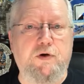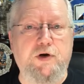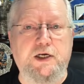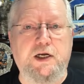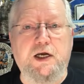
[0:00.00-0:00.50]

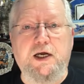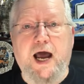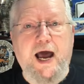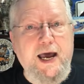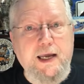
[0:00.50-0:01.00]
on it,
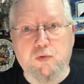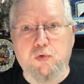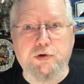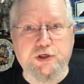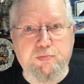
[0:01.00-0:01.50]
how in the
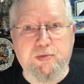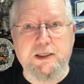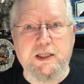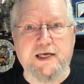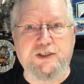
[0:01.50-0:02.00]
world do you
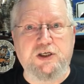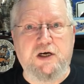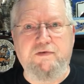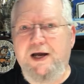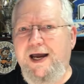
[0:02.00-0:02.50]
bend that
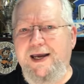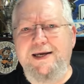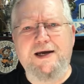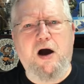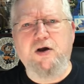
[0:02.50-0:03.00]
stuff?
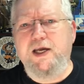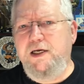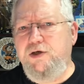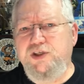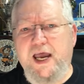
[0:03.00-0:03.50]
Hey, all you gotta
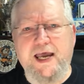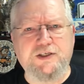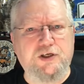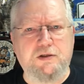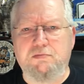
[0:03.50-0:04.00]
do is
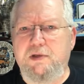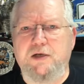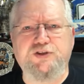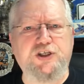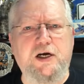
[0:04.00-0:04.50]
ask.
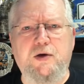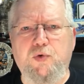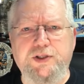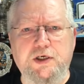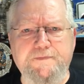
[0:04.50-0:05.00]
They'll share it
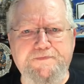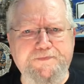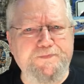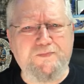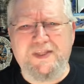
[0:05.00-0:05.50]
with you.
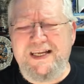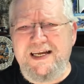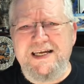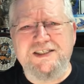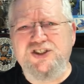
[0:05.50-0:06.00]

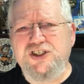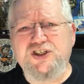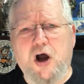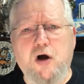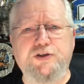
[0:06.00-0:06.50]
It's
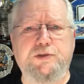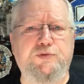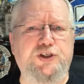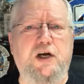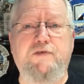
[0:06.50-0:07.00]
just awesome
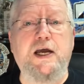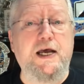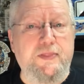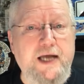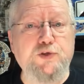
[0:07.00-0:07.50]
stuff.
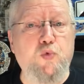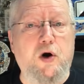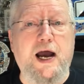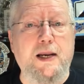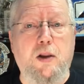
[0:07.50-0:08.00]
That's
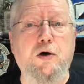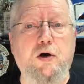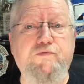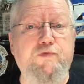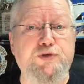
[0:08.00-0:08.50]
where I
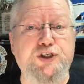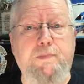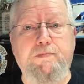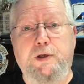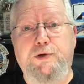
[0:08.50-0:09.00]
learned from
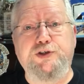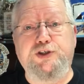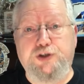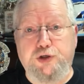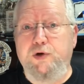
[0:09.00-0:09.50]
shipbuilders,
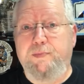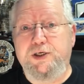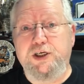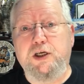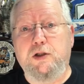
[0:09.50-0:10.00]
too, in
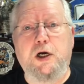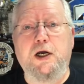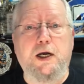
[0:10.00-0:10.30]
particular,